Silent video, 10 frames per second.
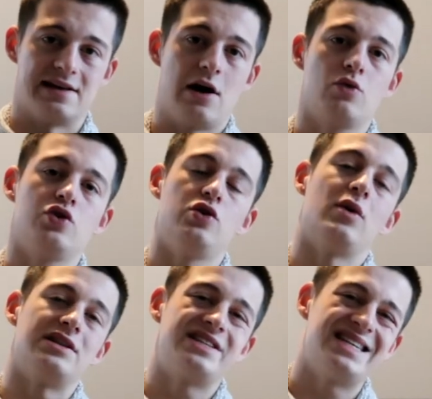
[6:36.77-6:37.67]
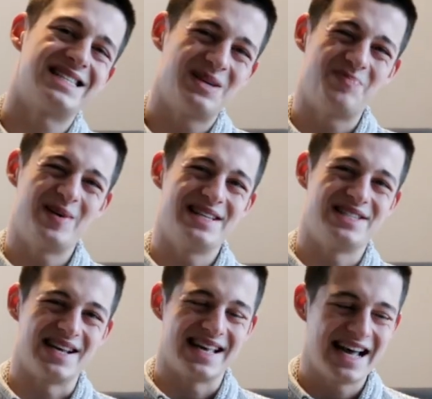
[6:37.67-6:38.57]
How do you anticipate
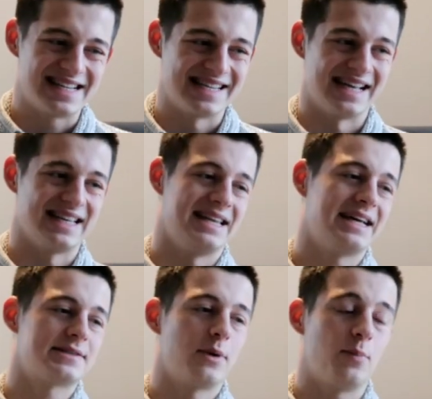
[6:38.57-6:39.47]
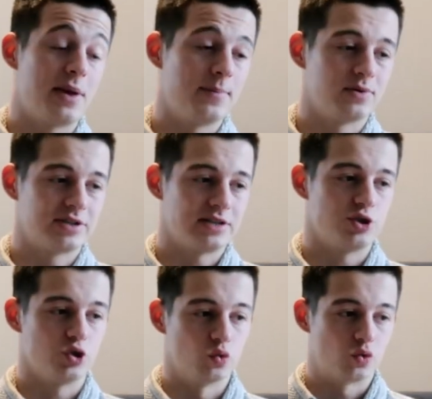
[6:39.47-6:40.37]
to get that? And that's what people tend
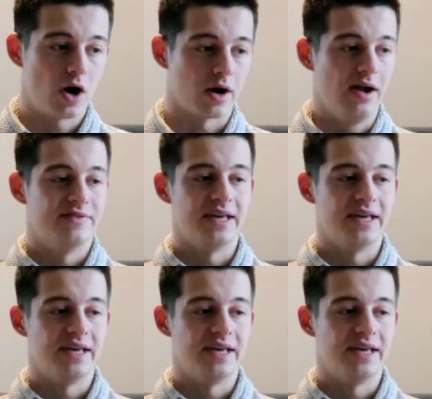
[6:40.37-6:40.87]
to do wrong.